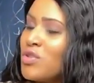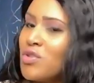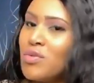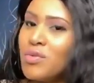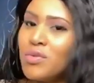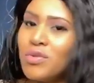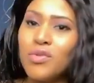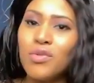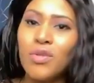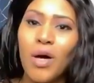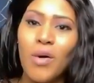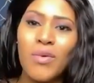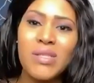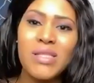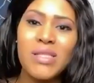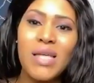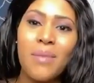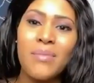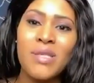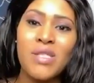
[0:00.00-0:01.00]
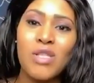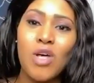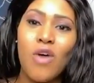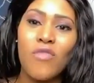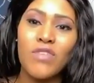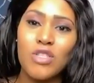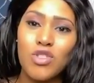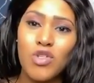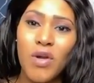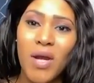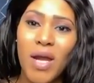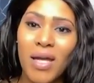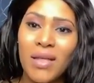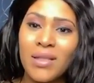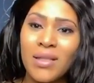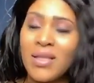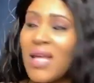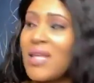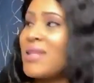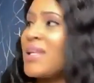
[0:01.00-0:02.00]
You know, when something is off the track,
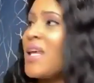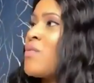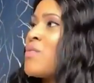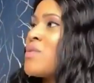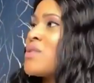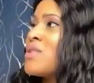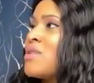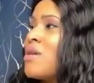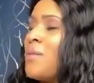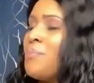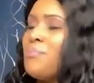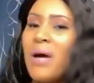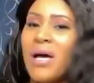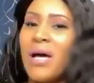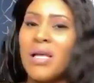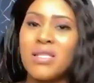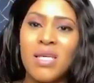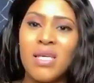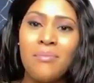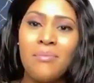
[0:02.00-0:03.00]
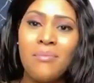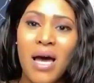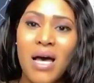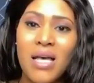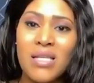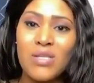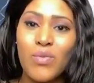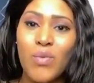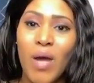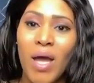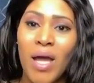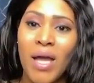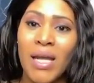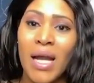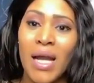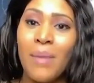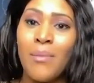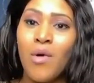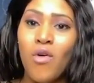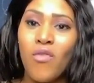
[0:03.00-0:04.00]
that thing was 10 miles away and
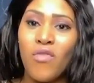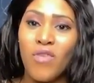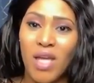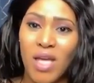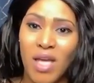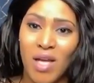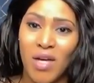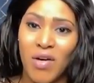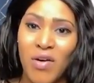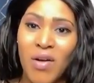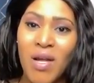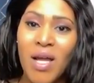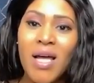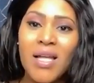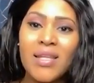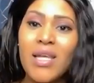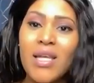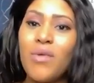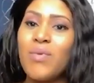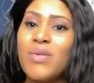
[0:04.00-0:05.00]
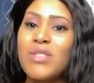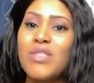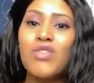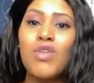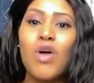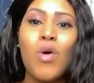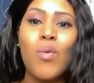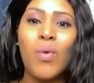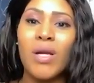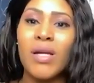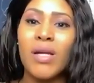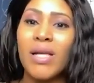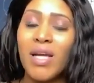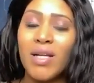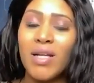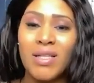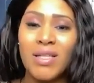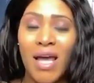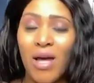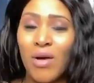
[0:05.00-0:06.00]
I'm over here. There was nowhere near
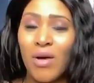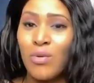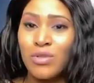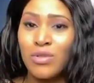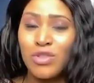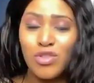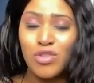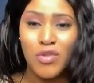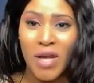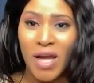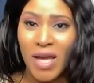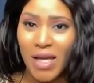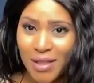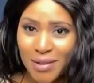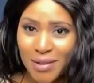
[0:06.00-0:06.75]
the daggone track.